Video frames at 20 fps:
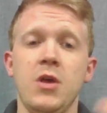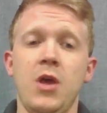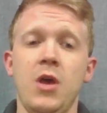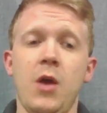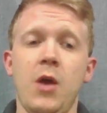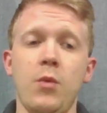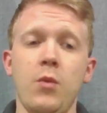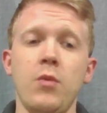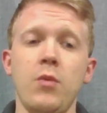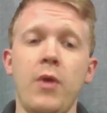
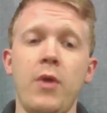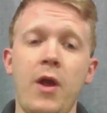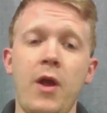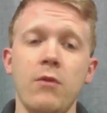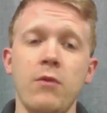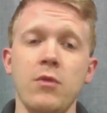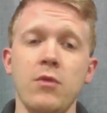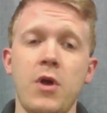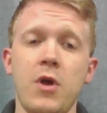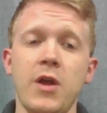And we will
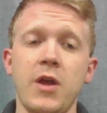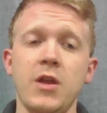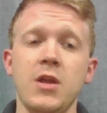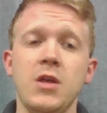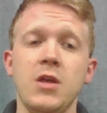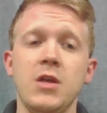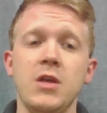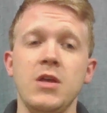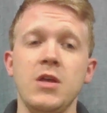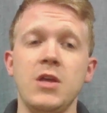outline
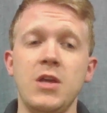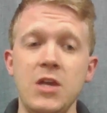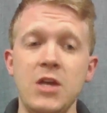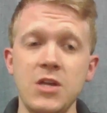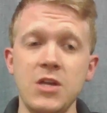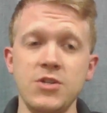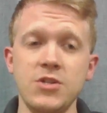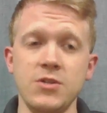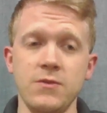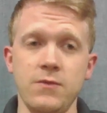
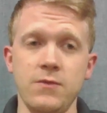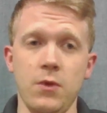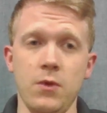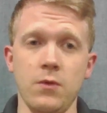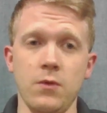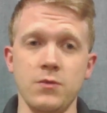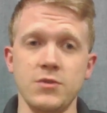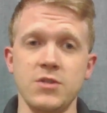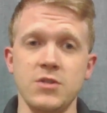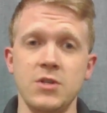each of
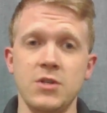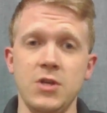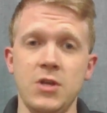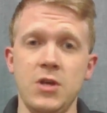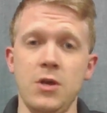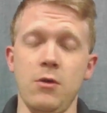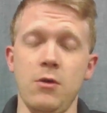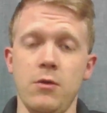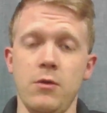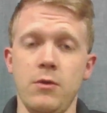those
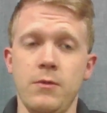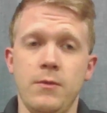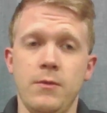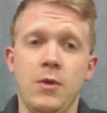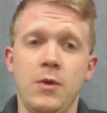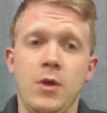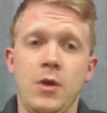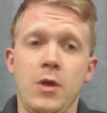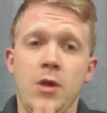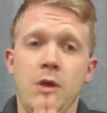here.
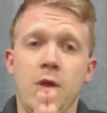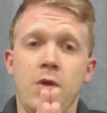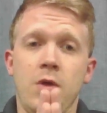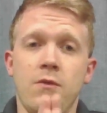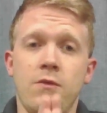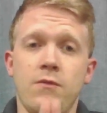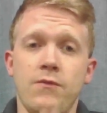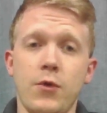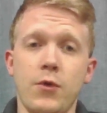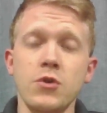
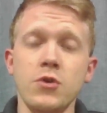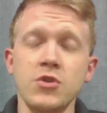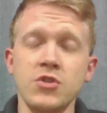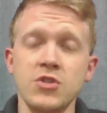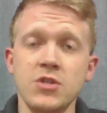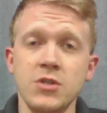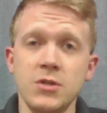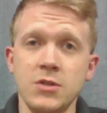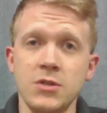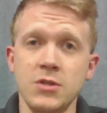
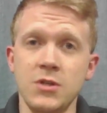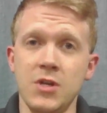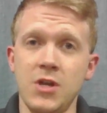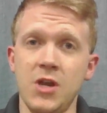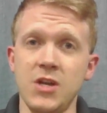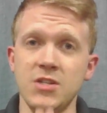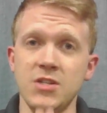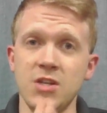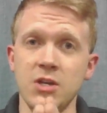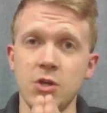First, it
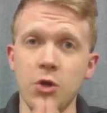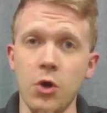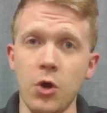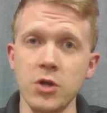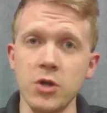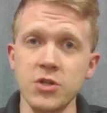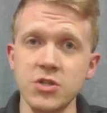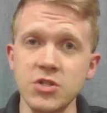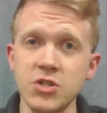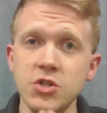is a
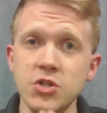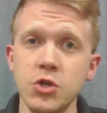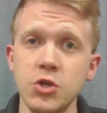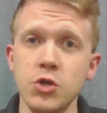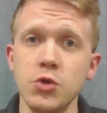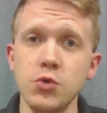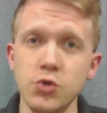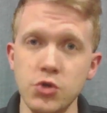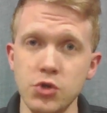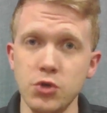
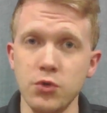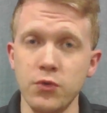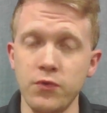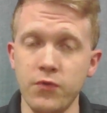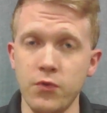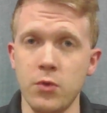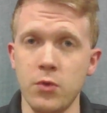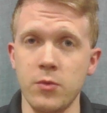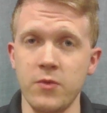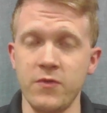constitutional
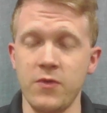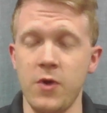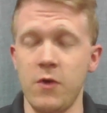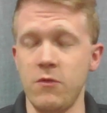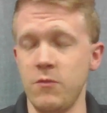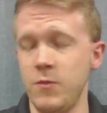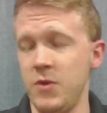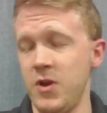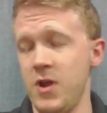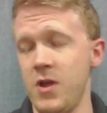form of
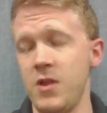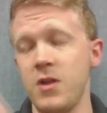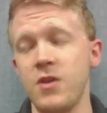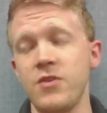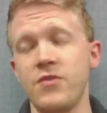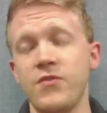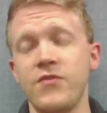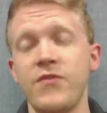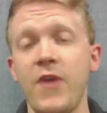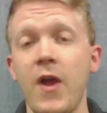government. At
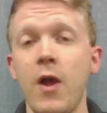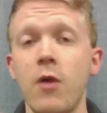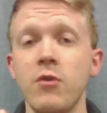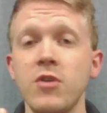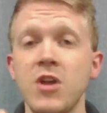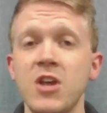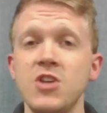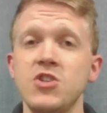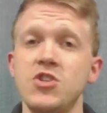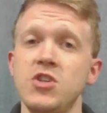its
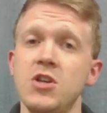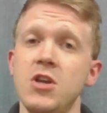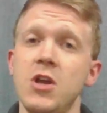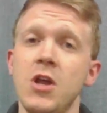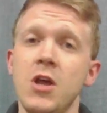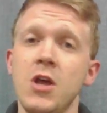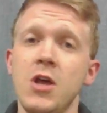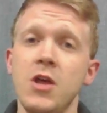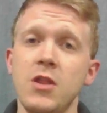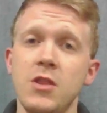foundation,
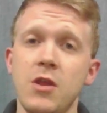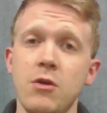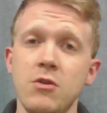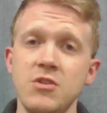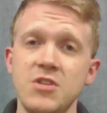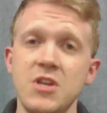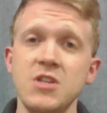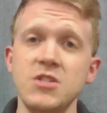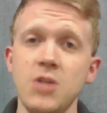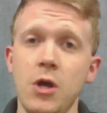there
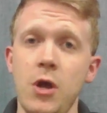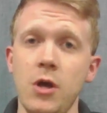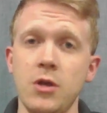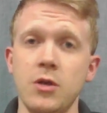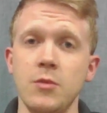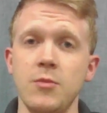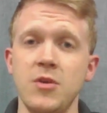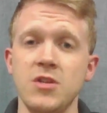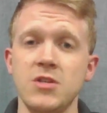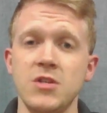is a
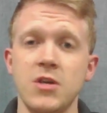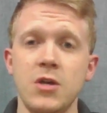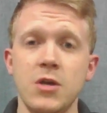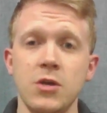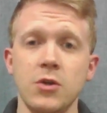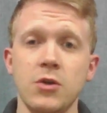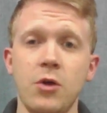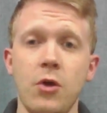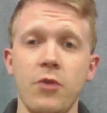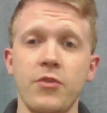document
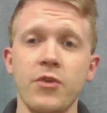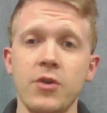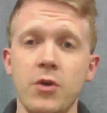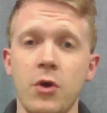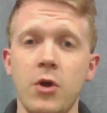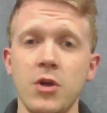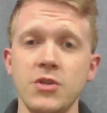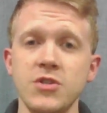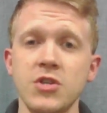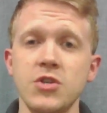called the
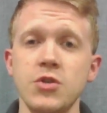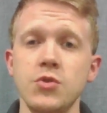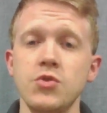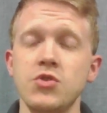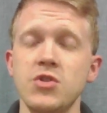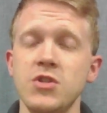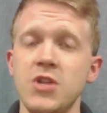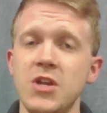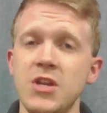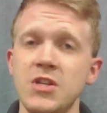
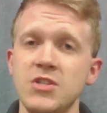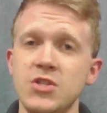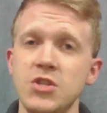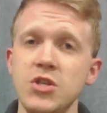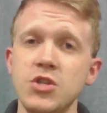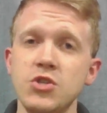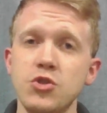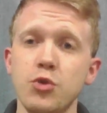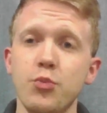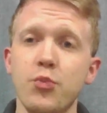Constitution that is
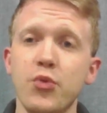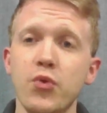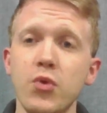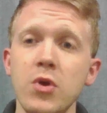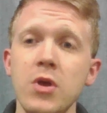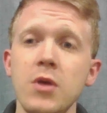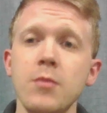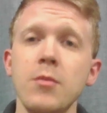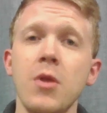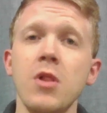the
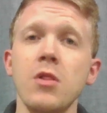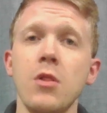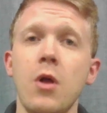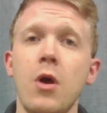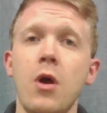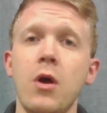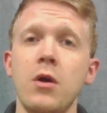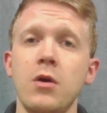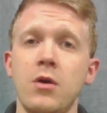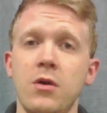supreme
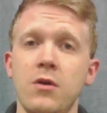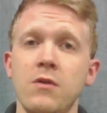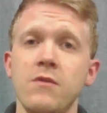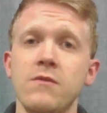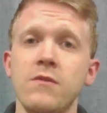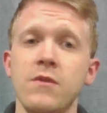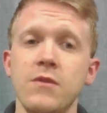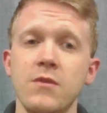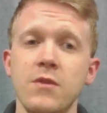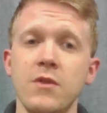law
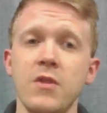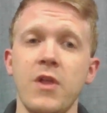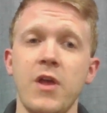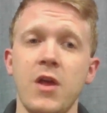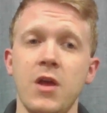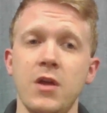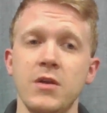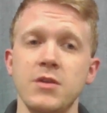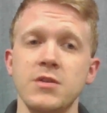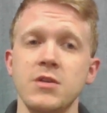of the
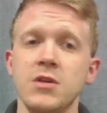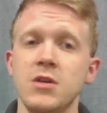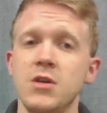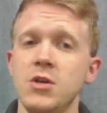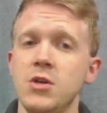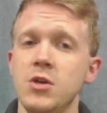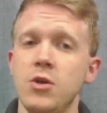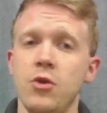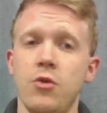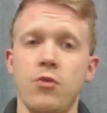land,
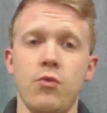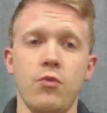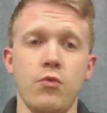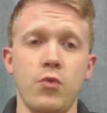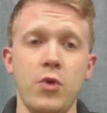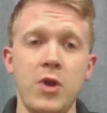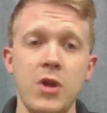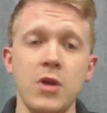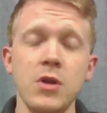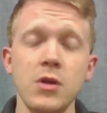
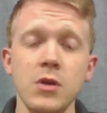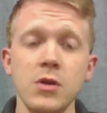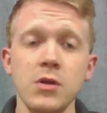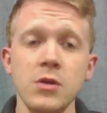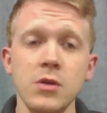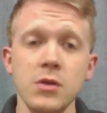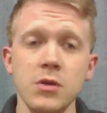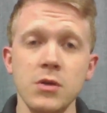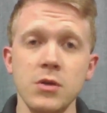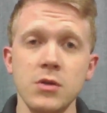written
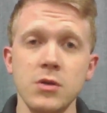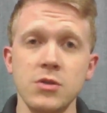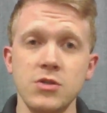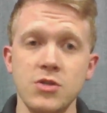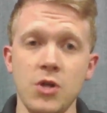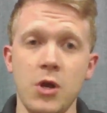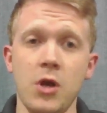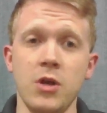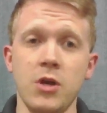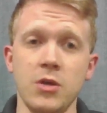
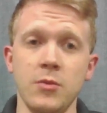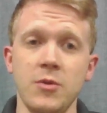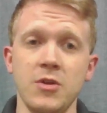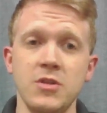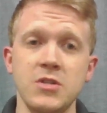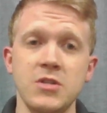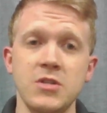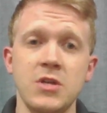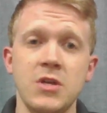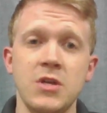
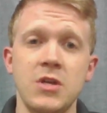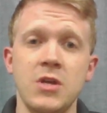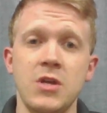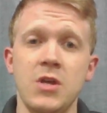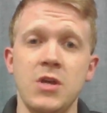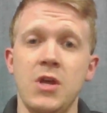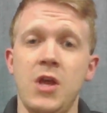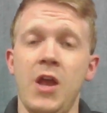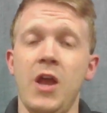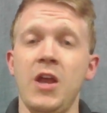document,
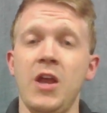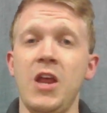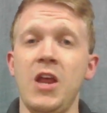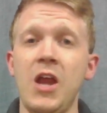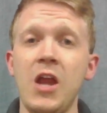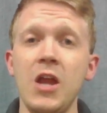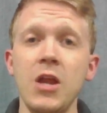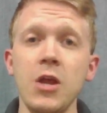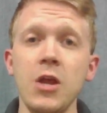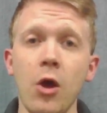and
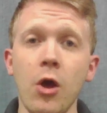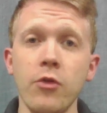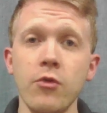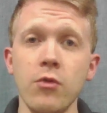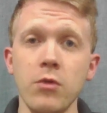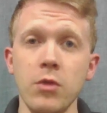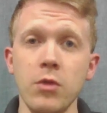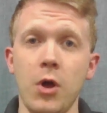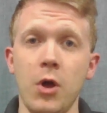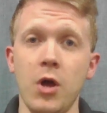any
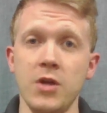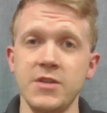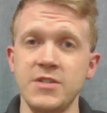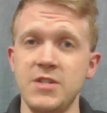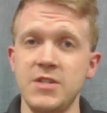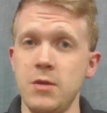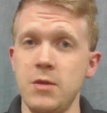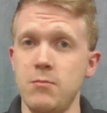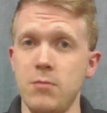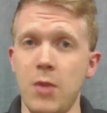other laws
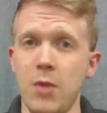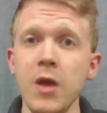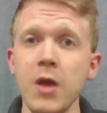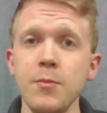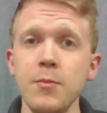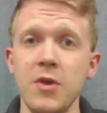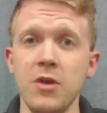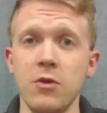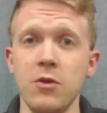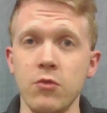that might
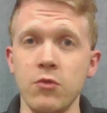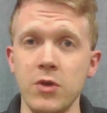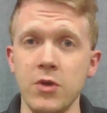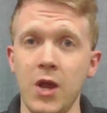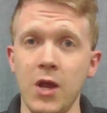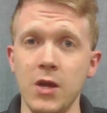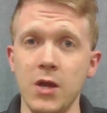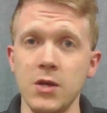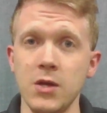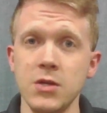be
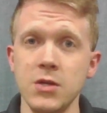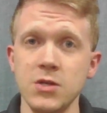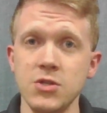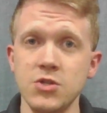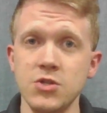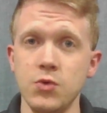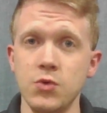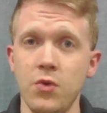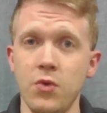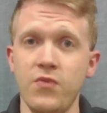created
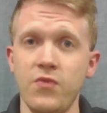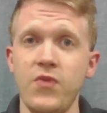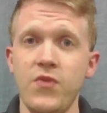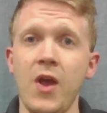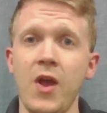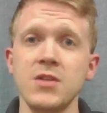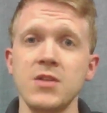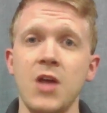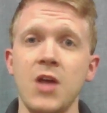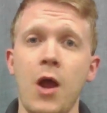to
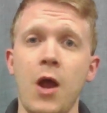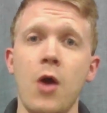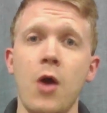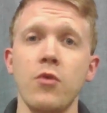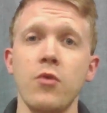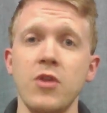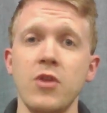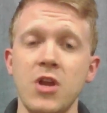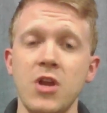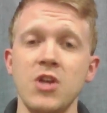affect how
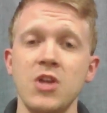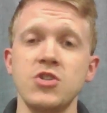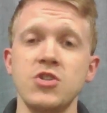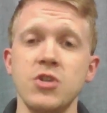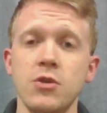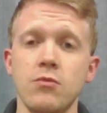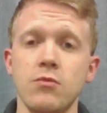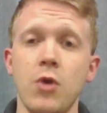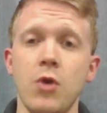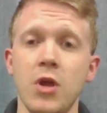the
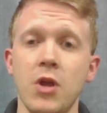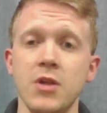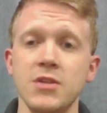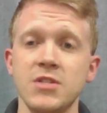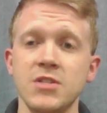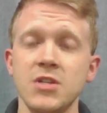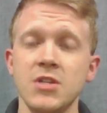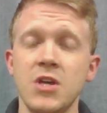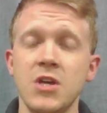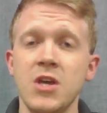nation
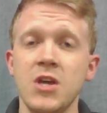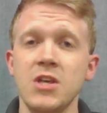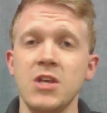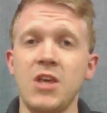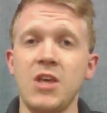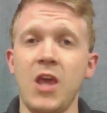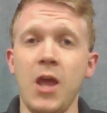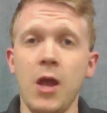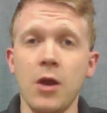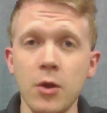runs
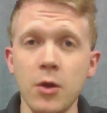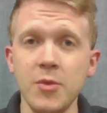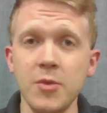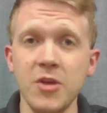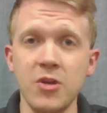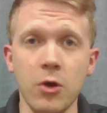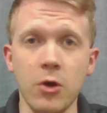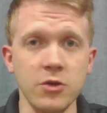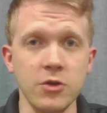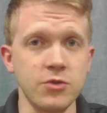cannot be
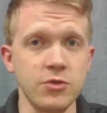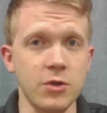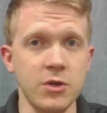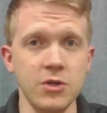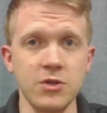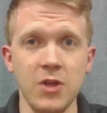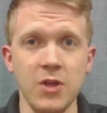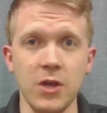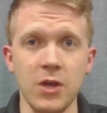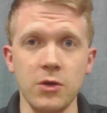contrary
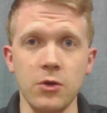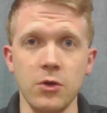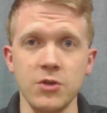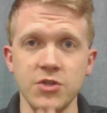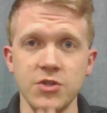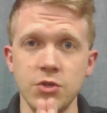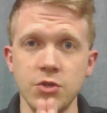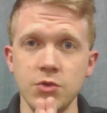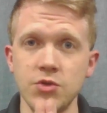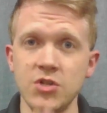to that
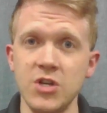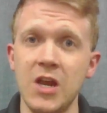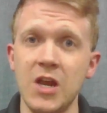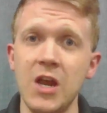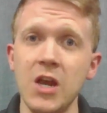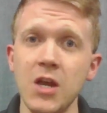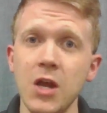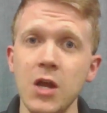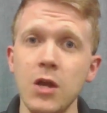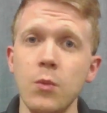Constitution
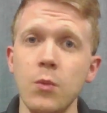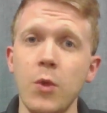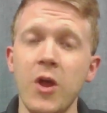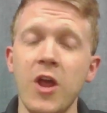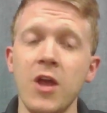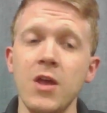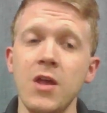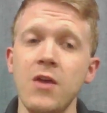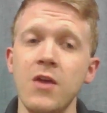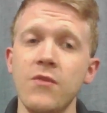in any
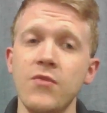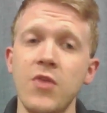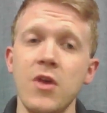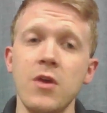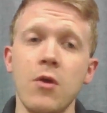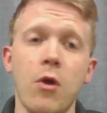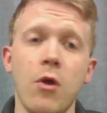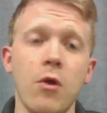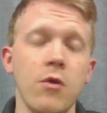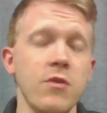way. If they
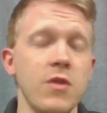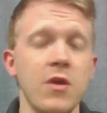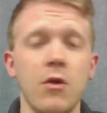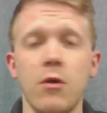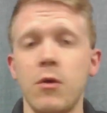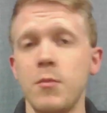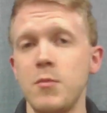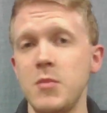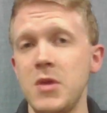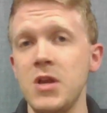are
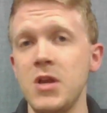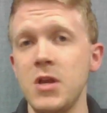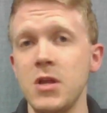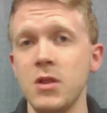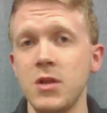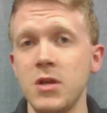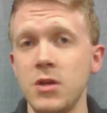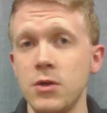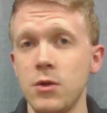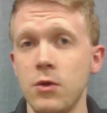
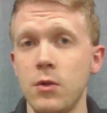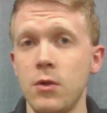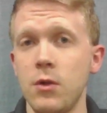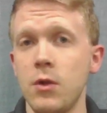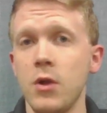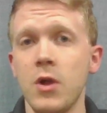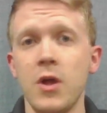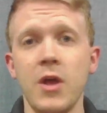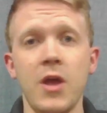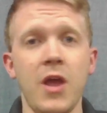immediately
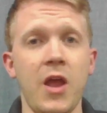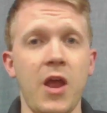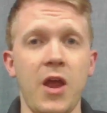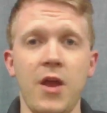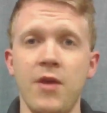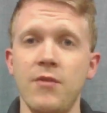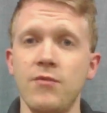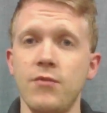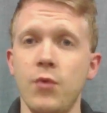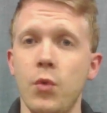null
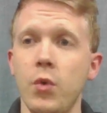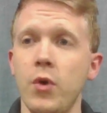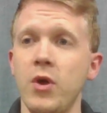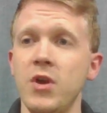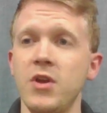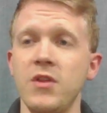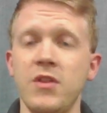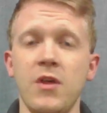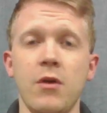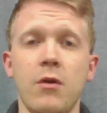and
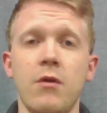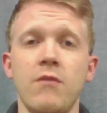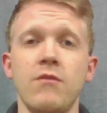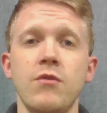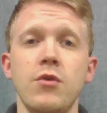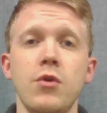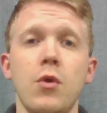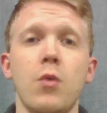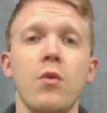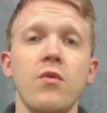void. They are of
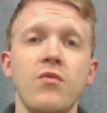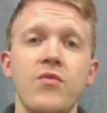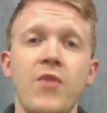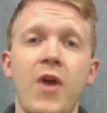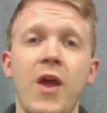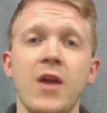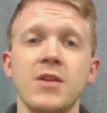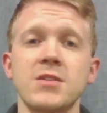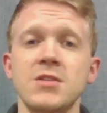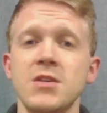no
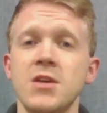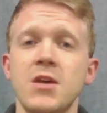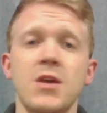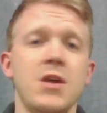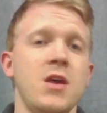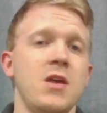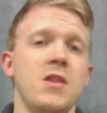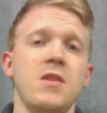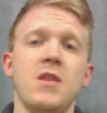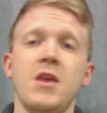effect.
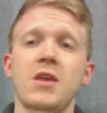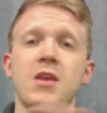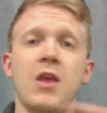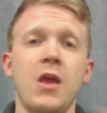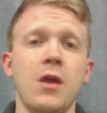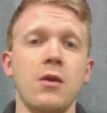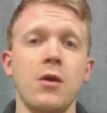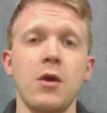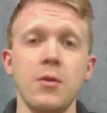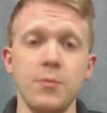They
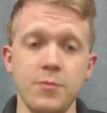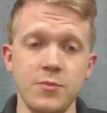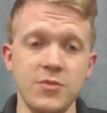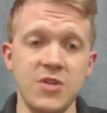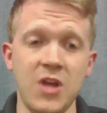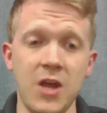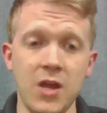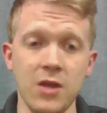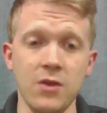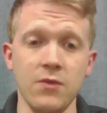cannot
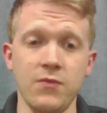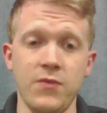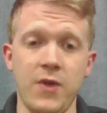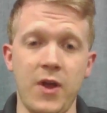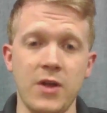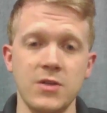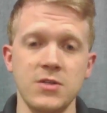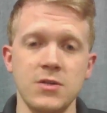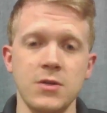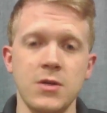take
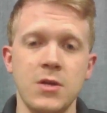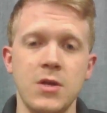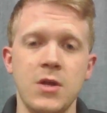effect.